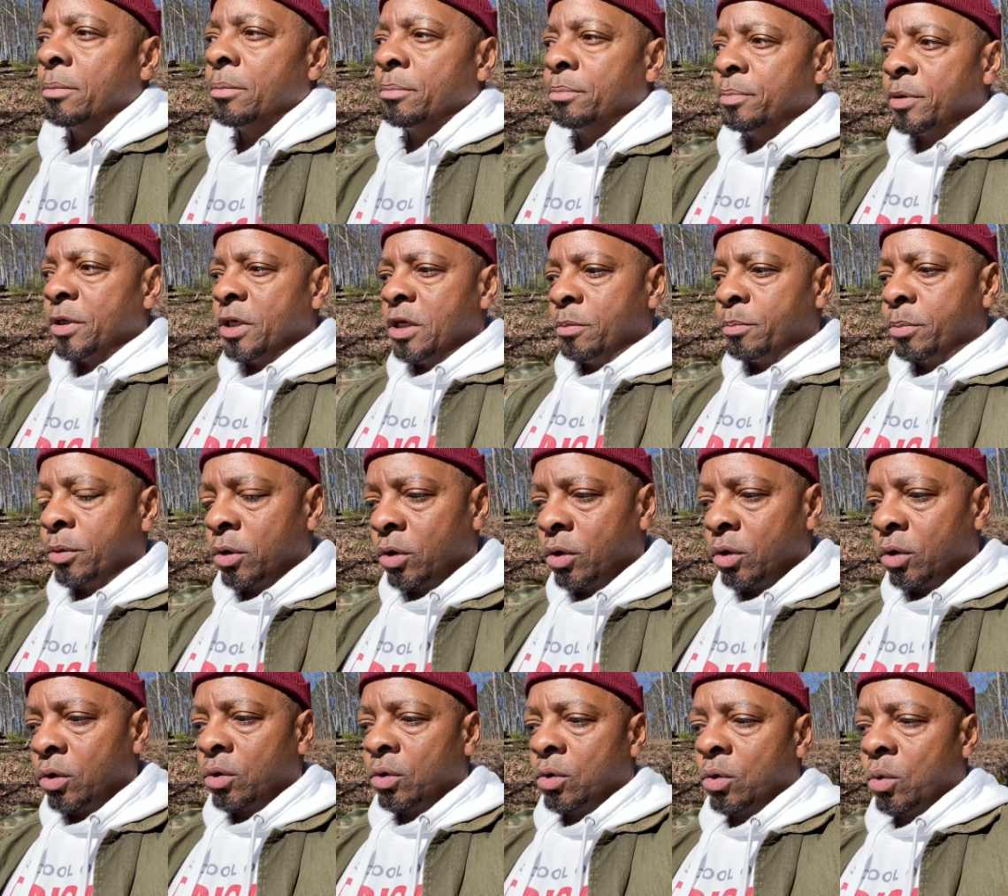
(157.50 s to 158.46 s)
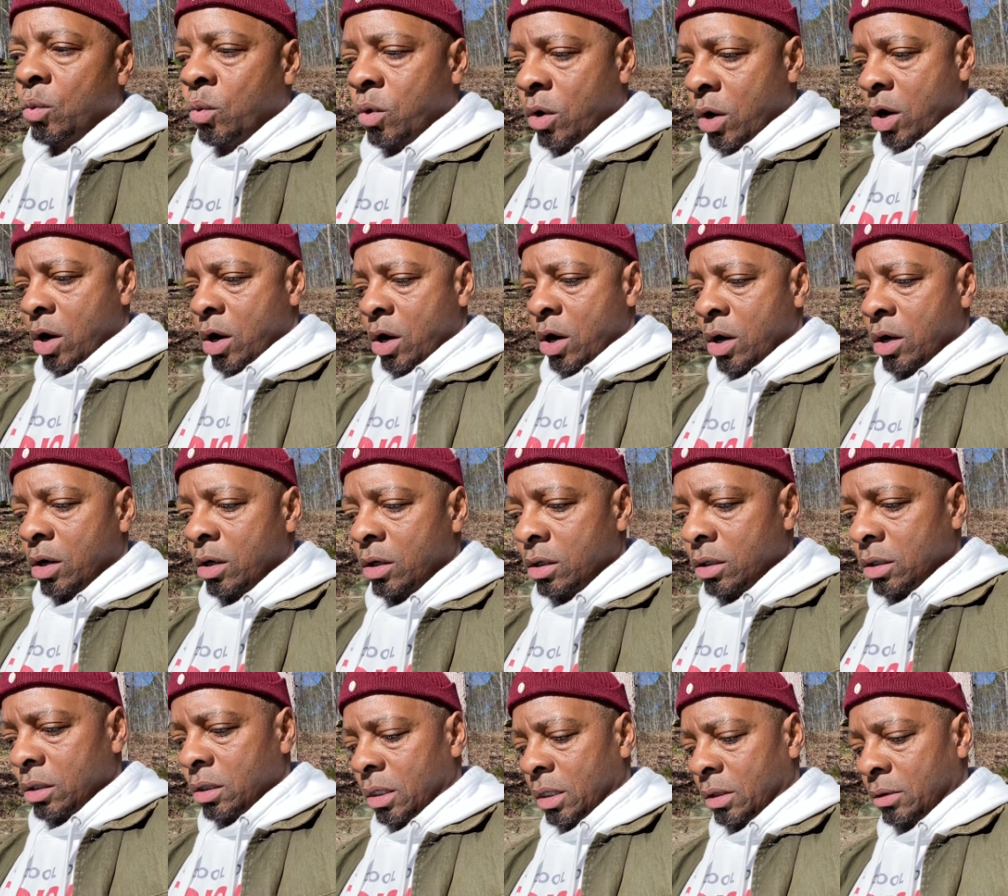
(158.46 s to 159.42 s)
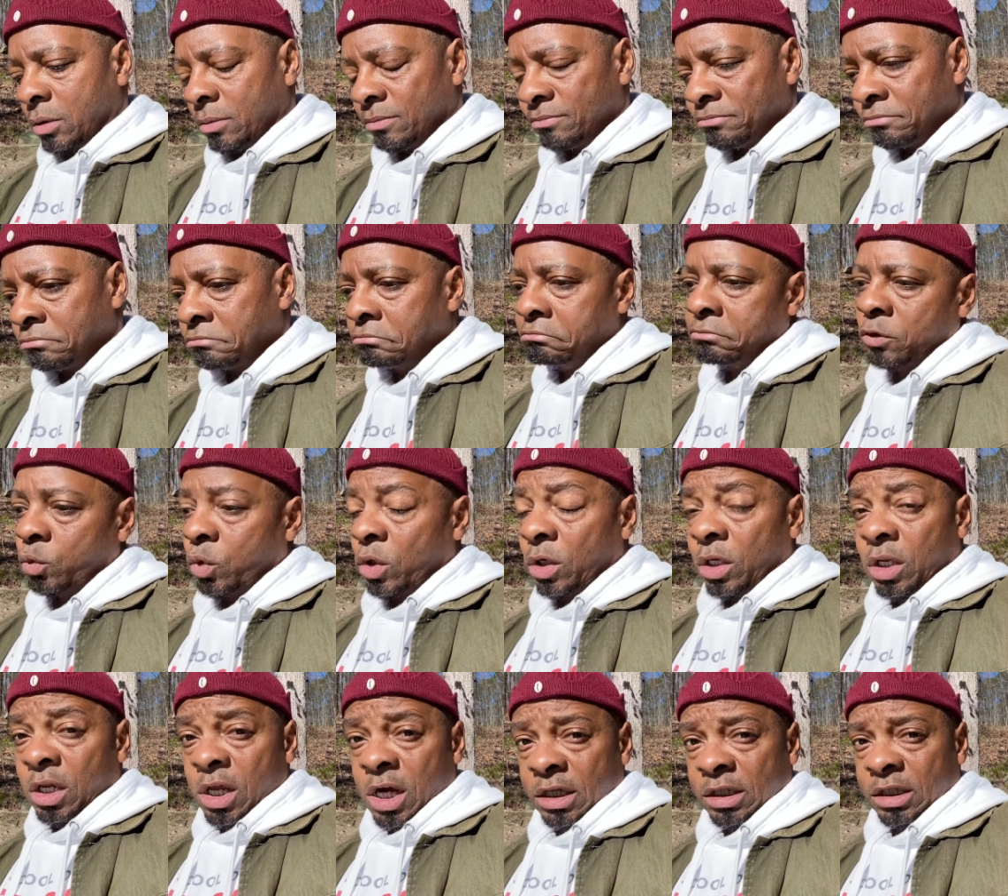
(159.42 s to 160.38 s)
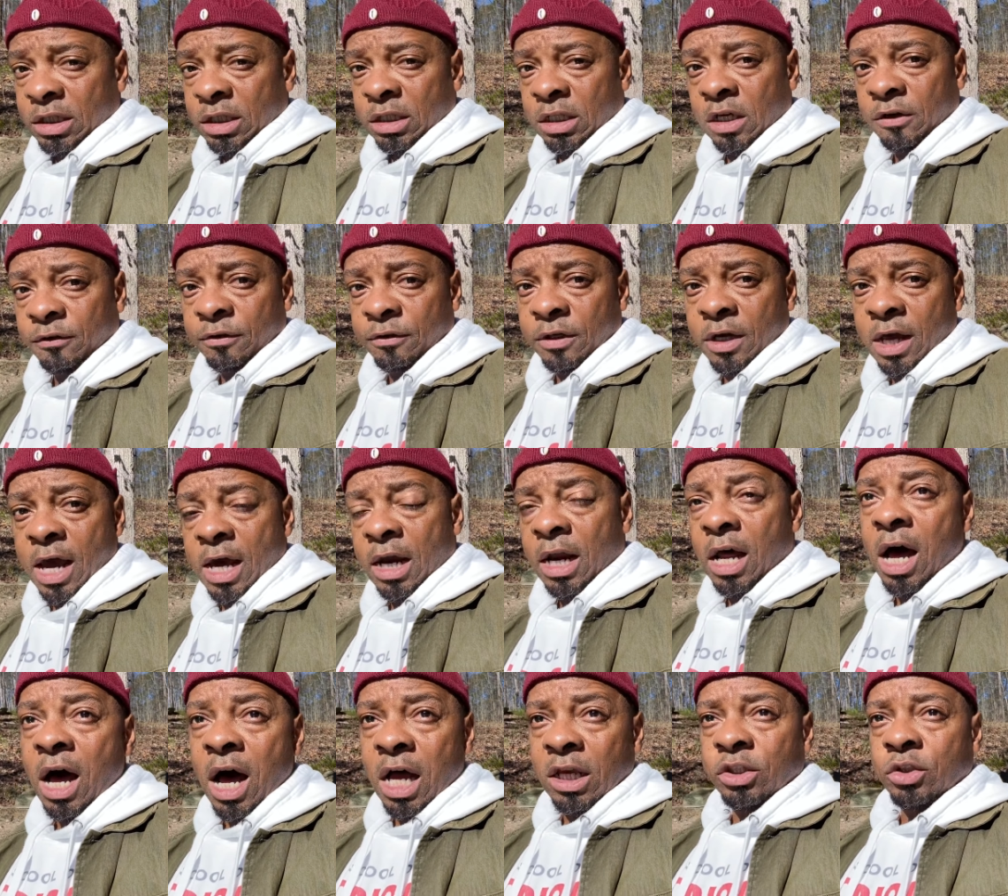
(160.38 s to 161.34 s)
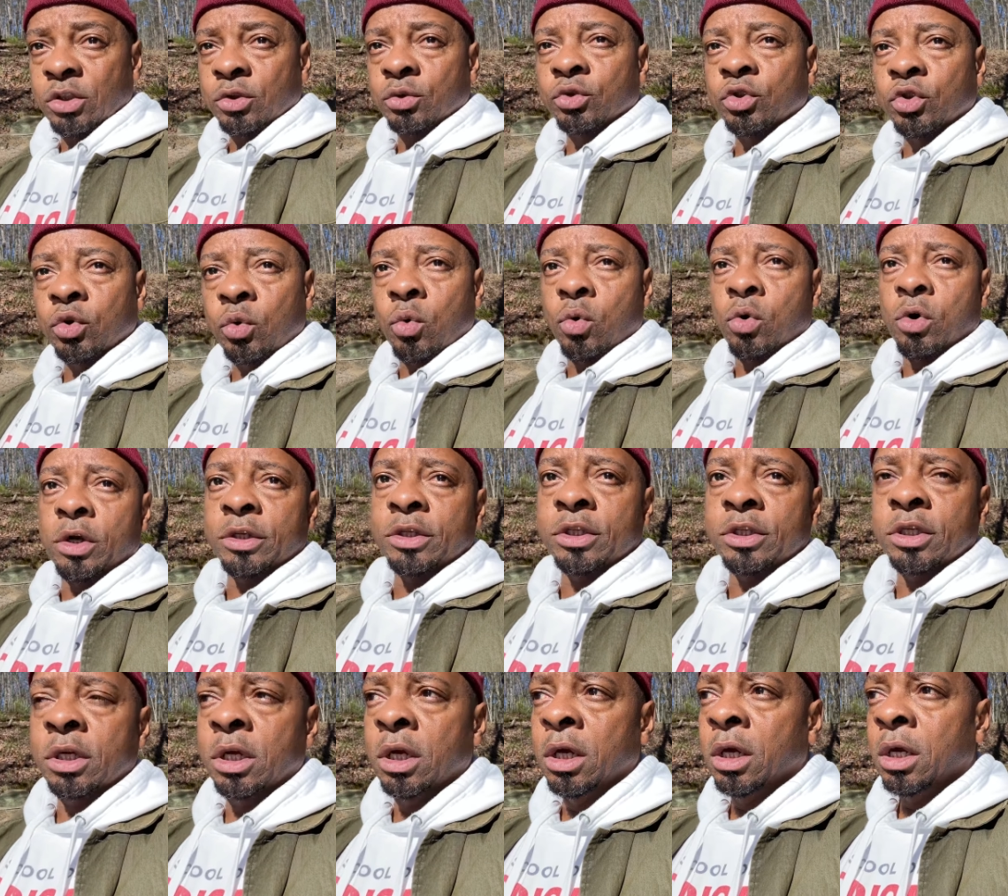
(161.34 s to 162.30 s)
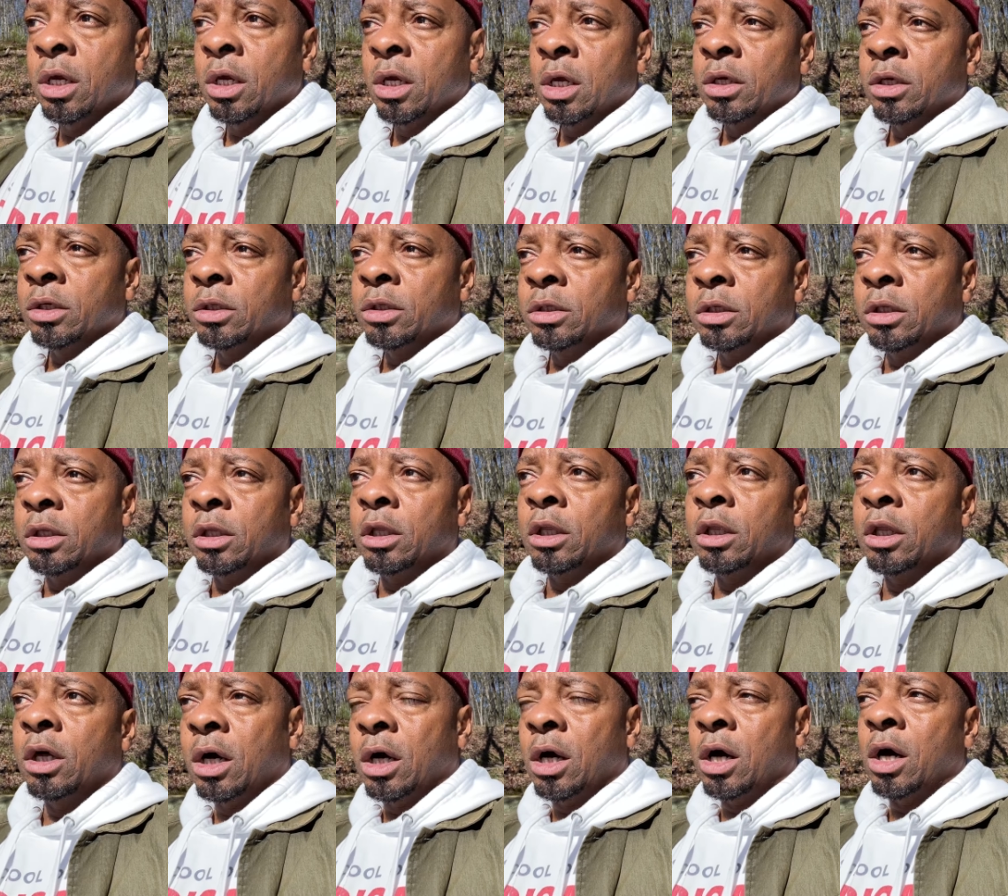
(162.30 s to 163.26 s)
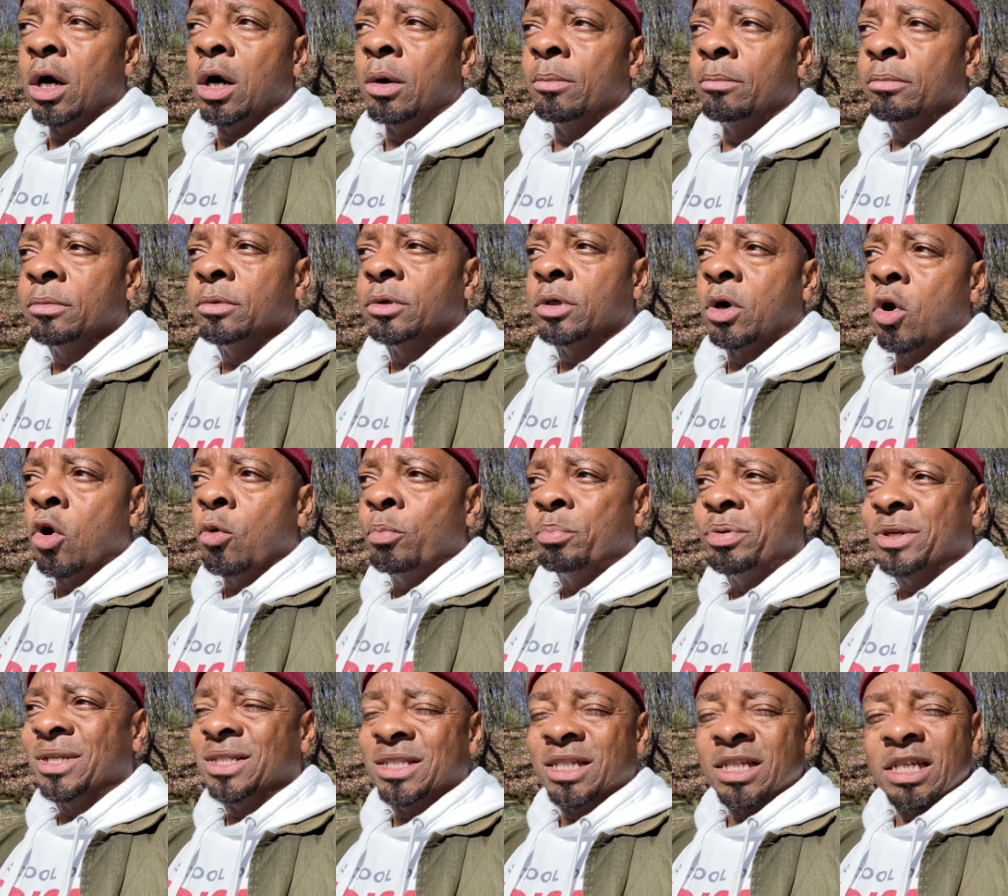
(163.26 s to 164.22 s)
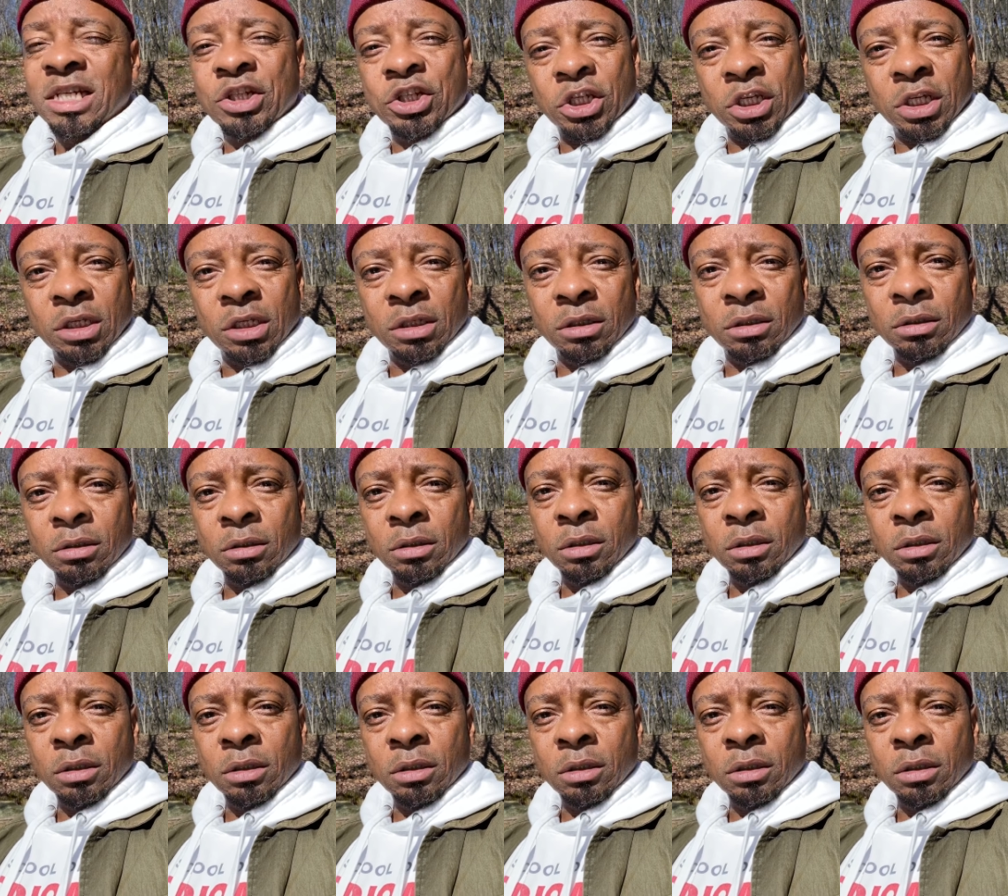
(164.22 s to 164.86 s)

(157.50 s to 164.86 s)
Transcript: people were reluctant, if not hostile, towards um, open teaching.